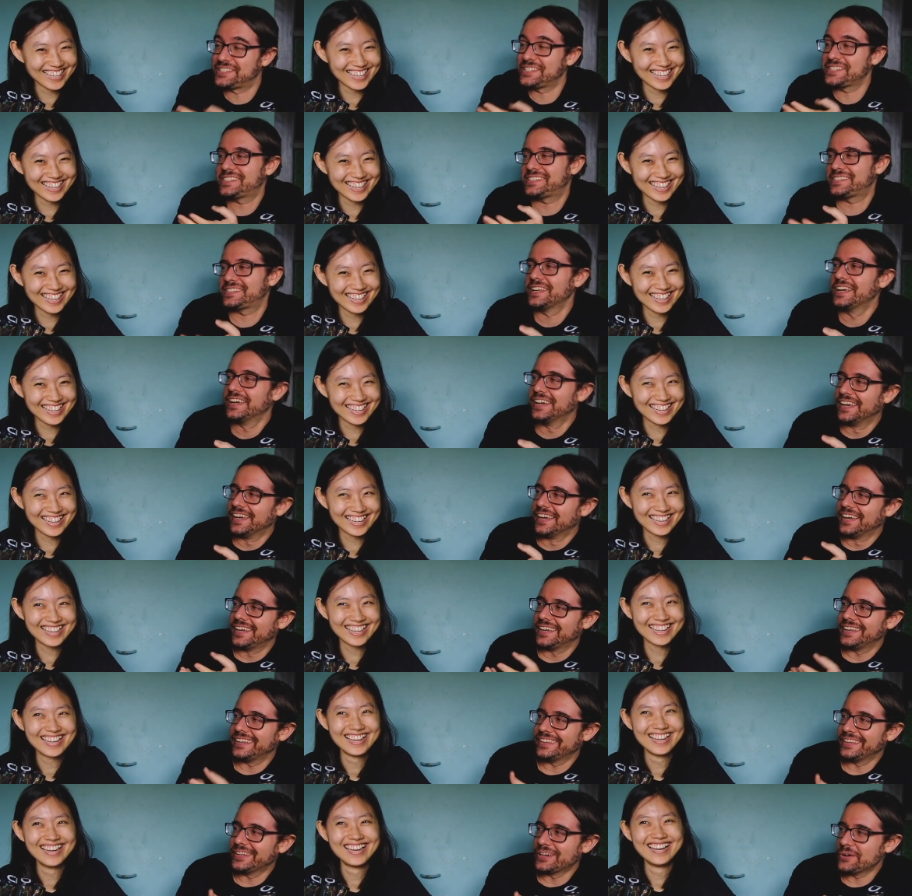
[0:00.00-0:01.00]
Speaker 1: it's
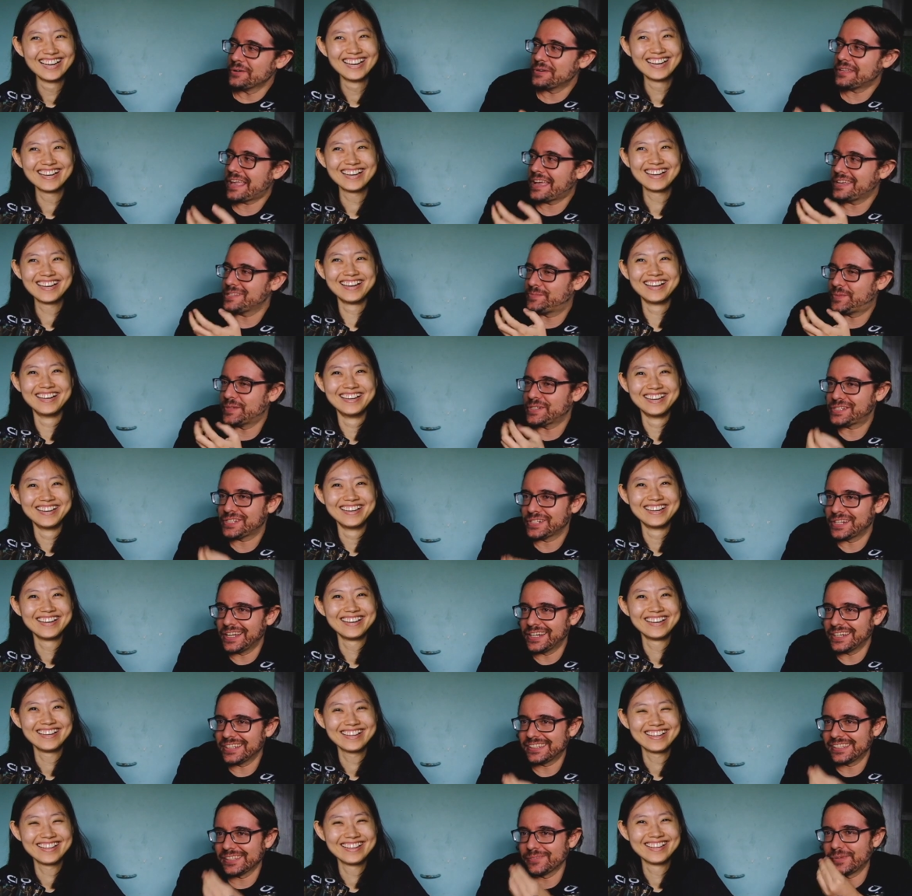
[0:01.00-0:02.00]
you know it has
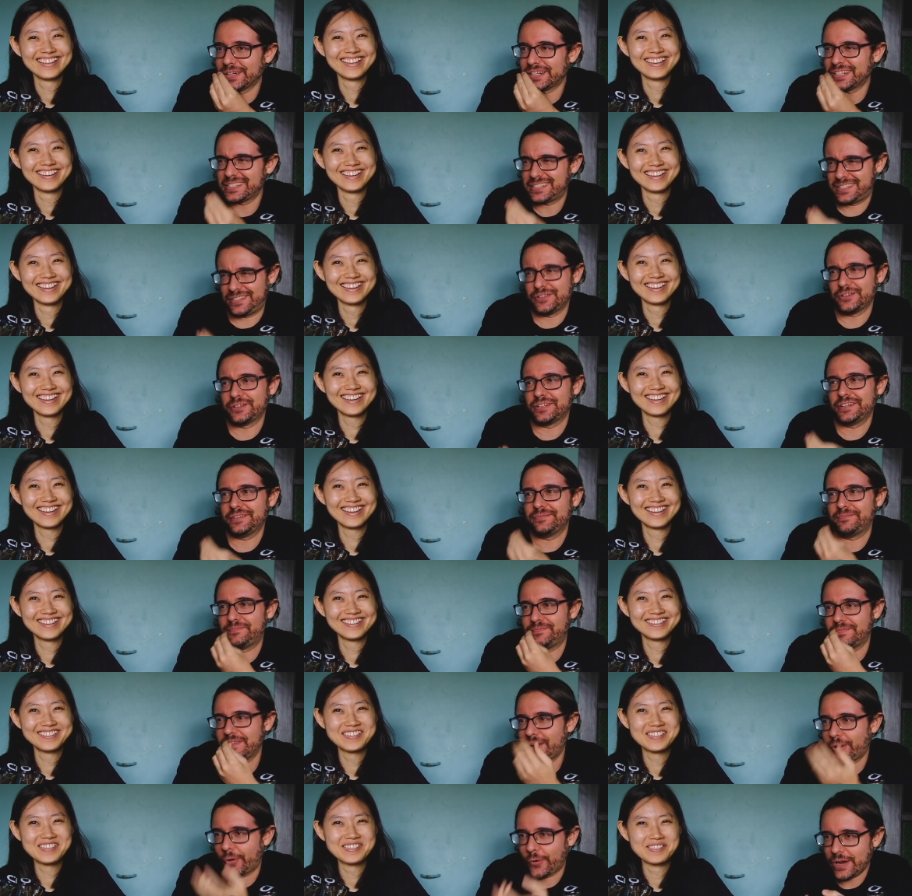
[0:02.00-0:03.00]
personality, but it's not an
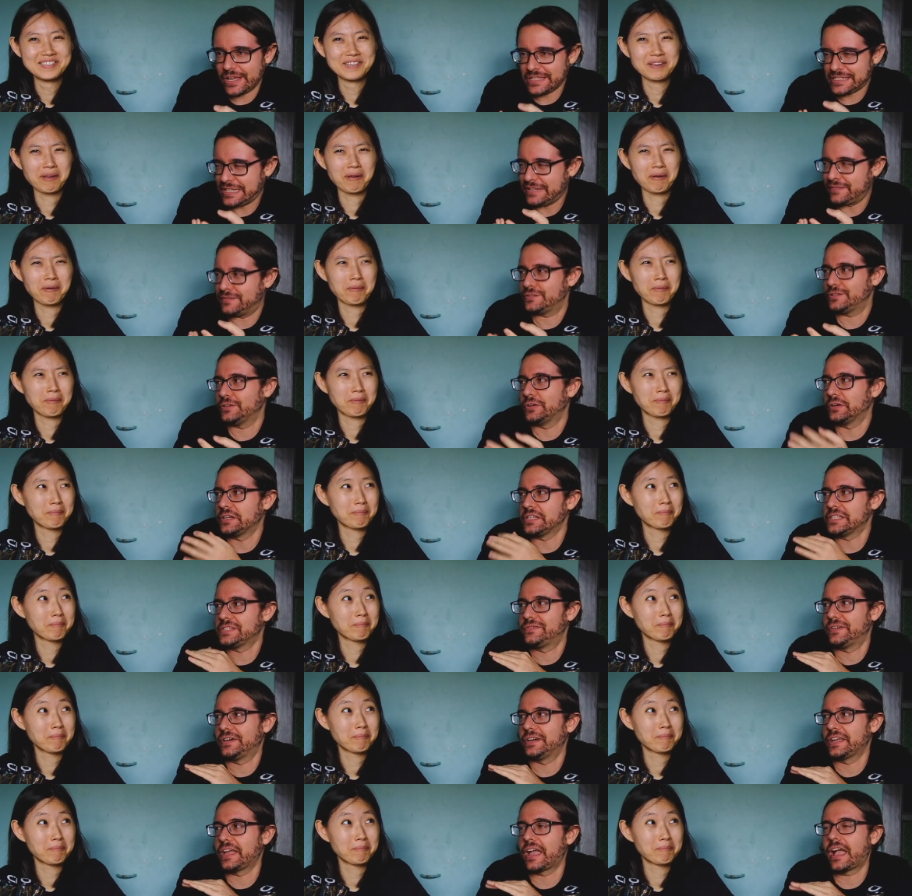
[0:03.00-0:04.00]
aggressive song. It's
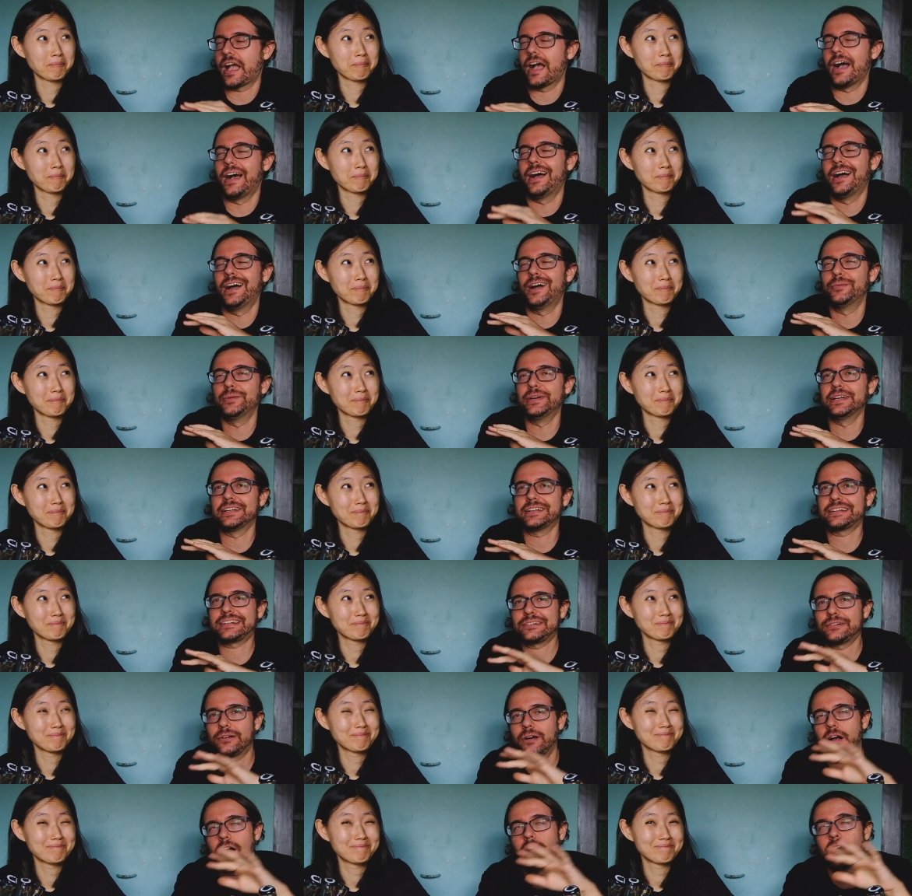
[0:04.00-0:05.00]
very calm
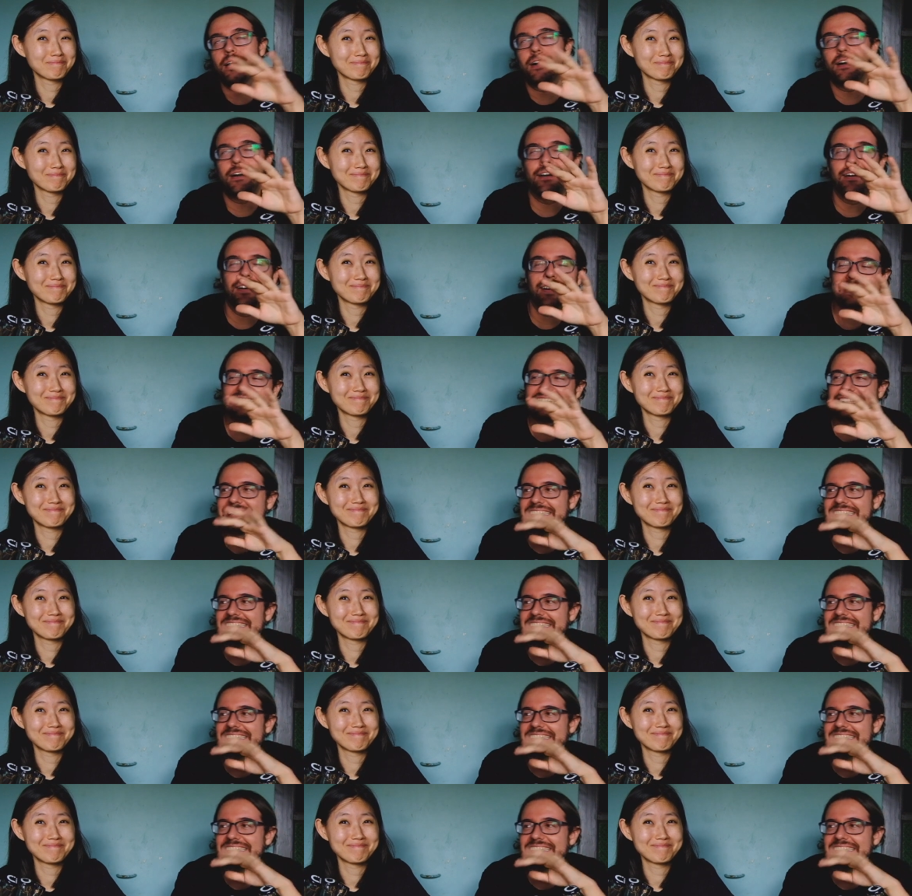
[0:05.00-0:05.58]
and.